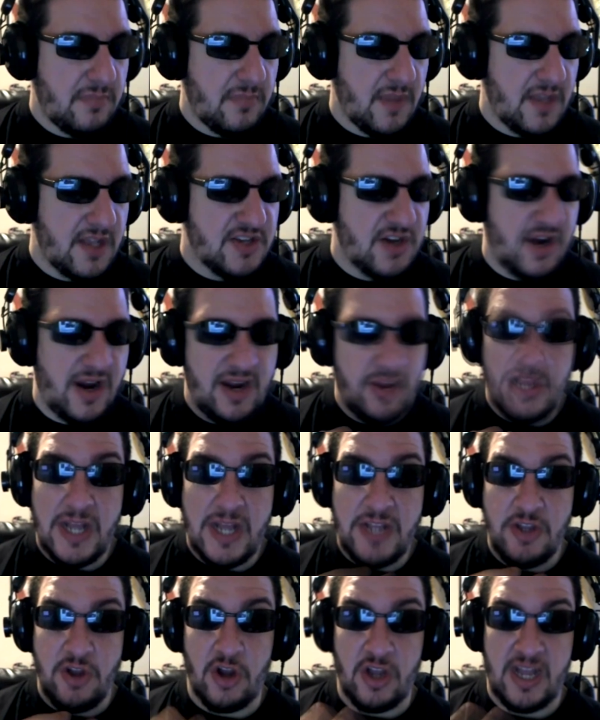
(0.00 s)
sorry, when I
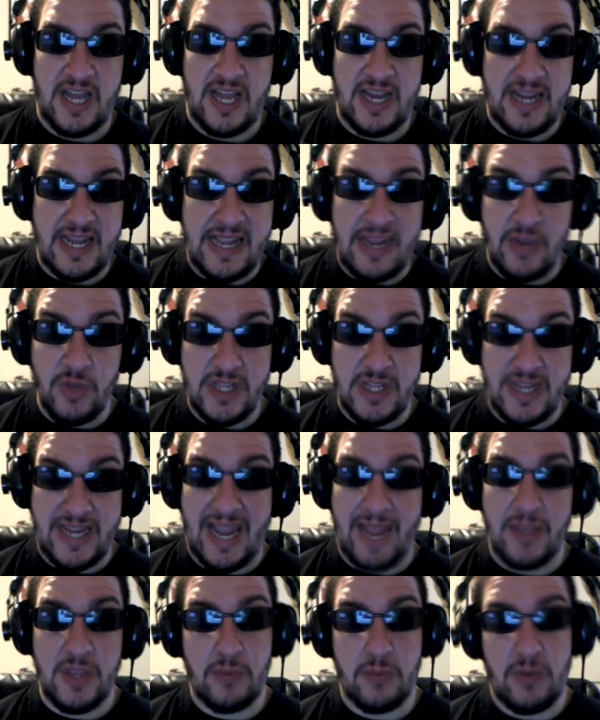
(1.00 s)
talk a lot, I get really
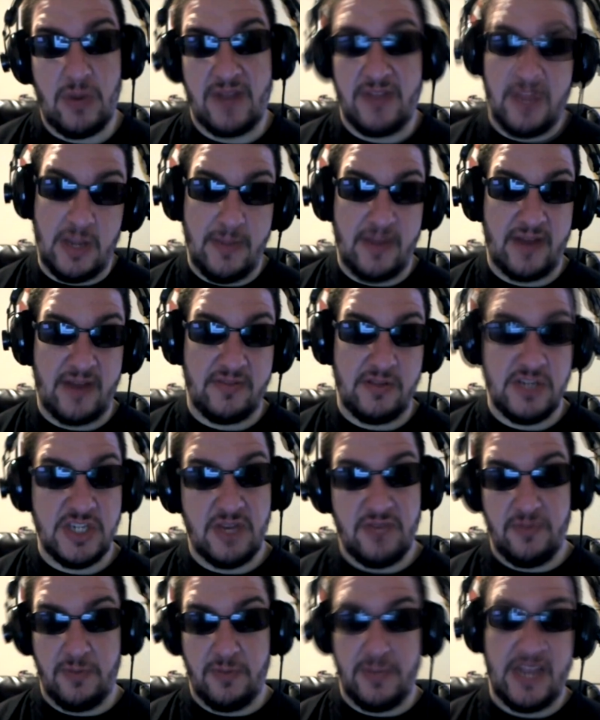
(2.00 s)
amped up right after I come back from the
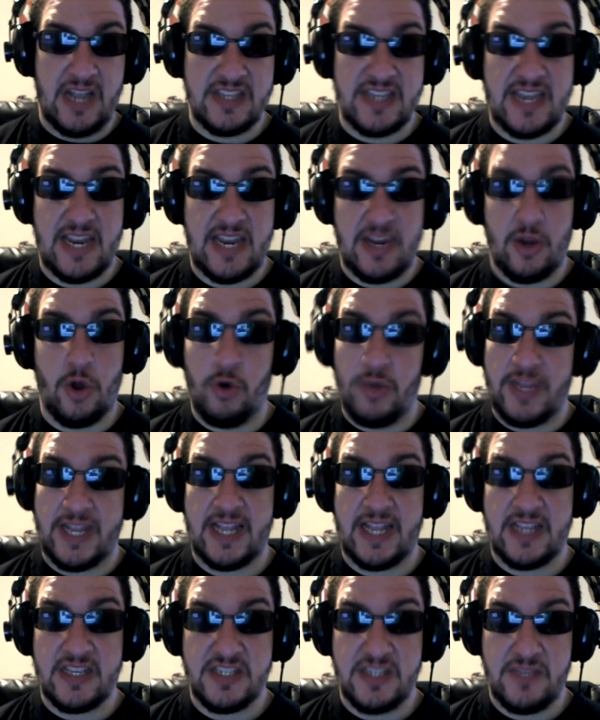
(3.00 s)
gym. From being outside in the cold, I
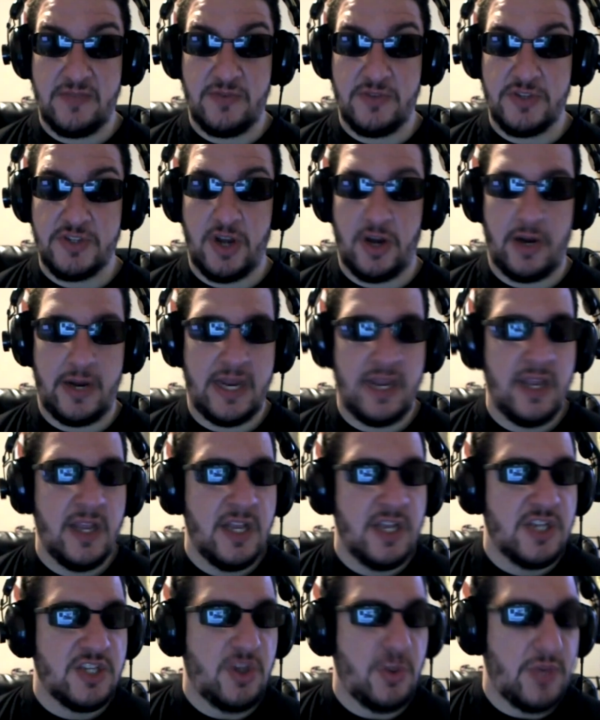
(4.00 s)
get the sniffles. Sorry.
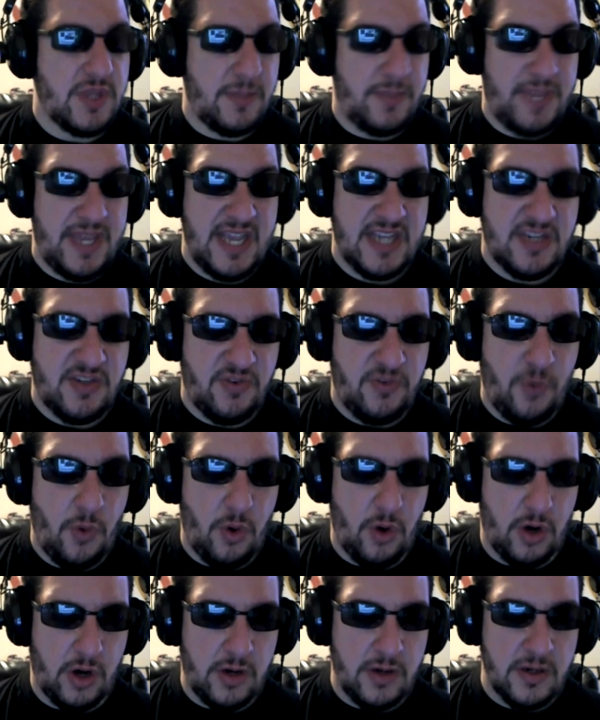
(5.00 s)
So with the
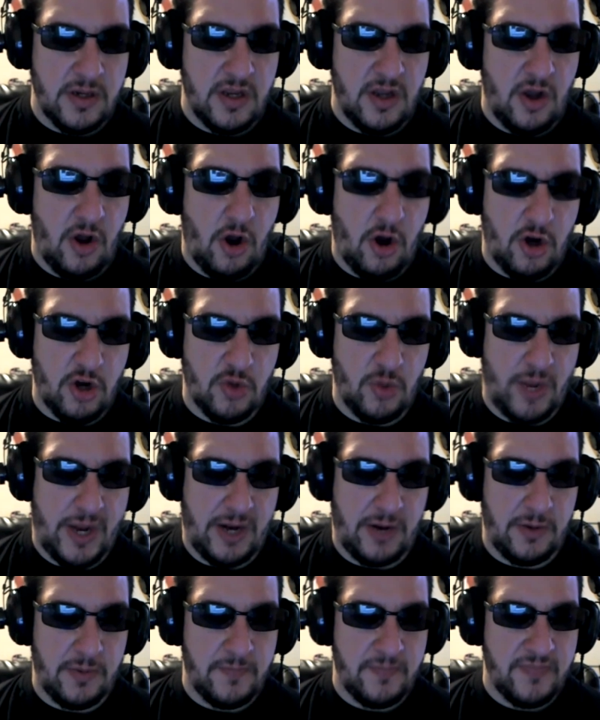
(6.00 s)
PS4
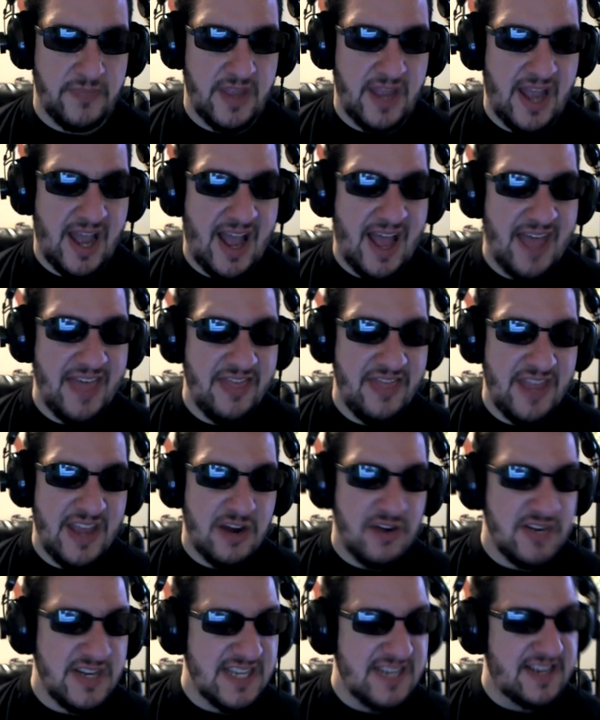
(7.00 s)
hardware,
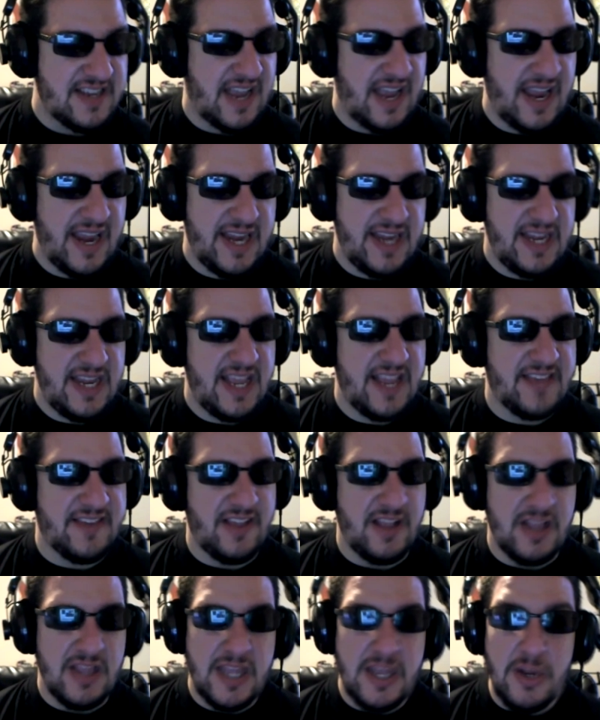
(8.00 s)
their design is
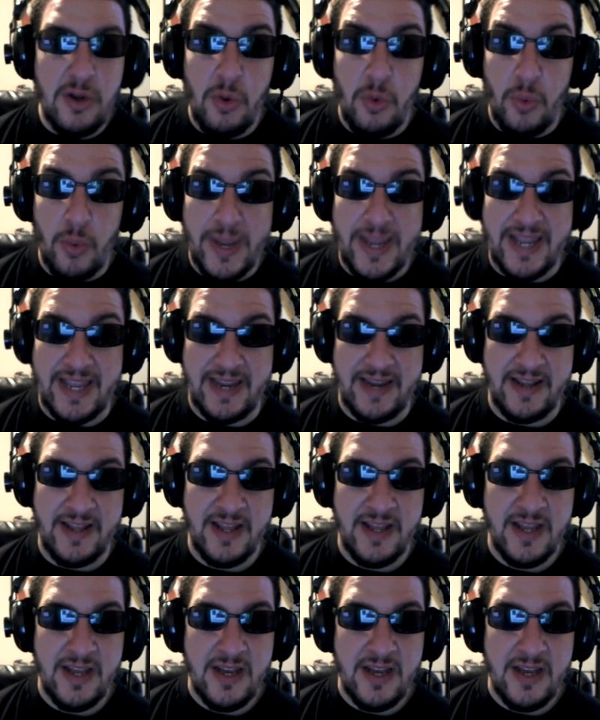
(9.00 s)
a little wicked.